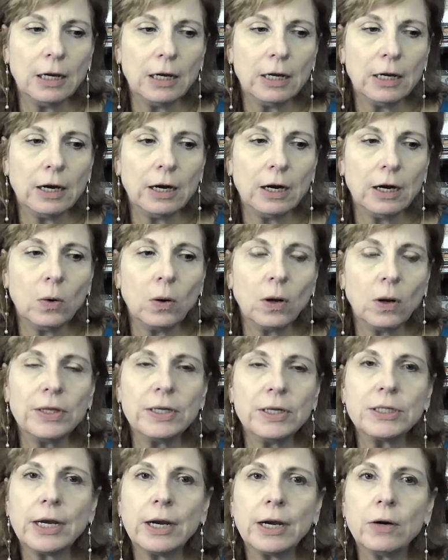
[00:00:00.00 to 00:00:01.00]

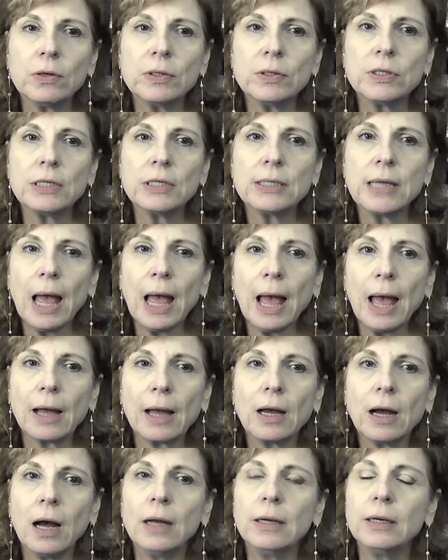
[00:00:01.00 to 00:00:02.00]
the terrorist
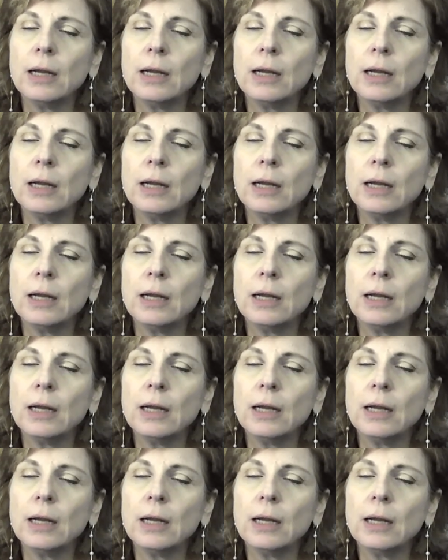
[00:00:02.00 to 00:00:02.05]
attack